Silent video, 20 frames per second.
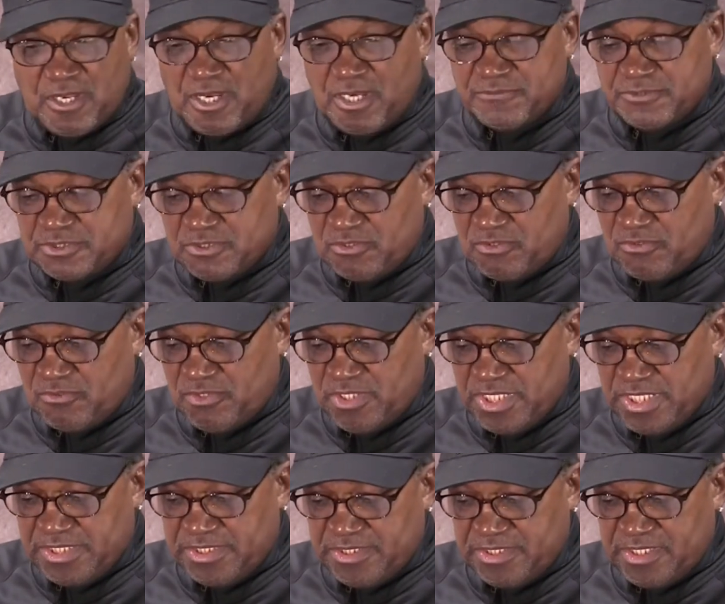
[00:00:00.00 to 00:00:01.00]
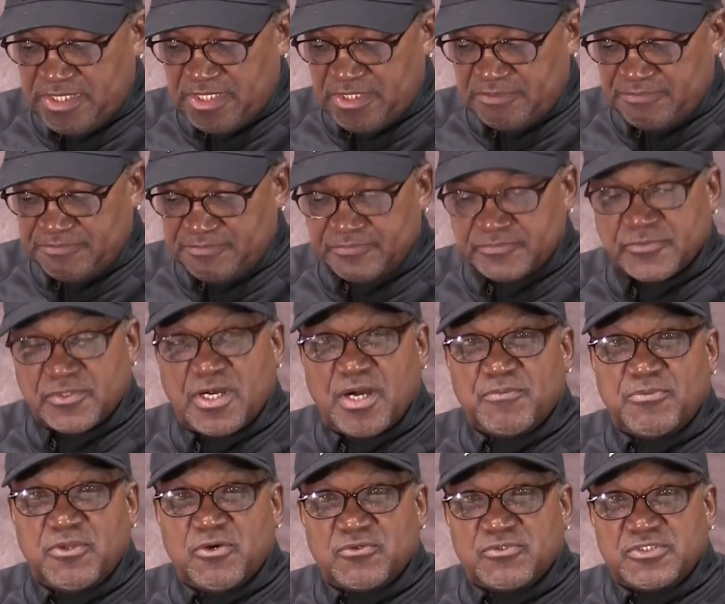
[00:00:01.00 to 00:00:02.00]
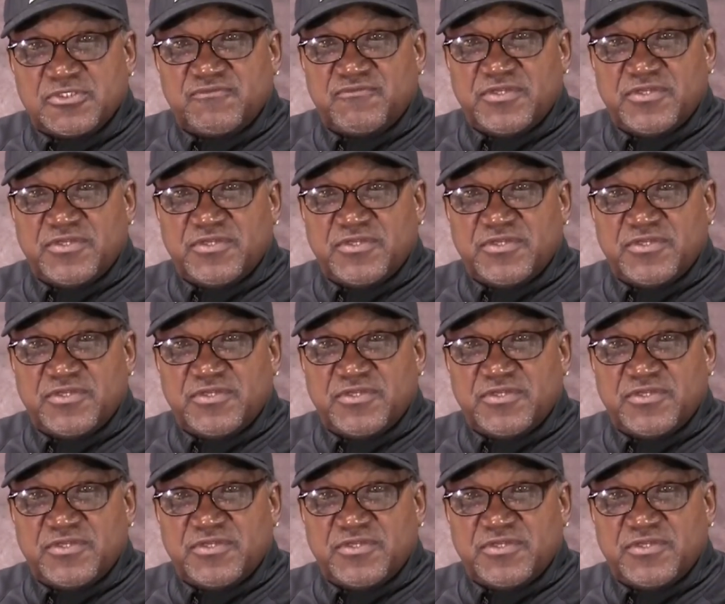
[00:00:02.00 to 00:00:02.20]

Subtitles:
I'm just going to go ahead and upload this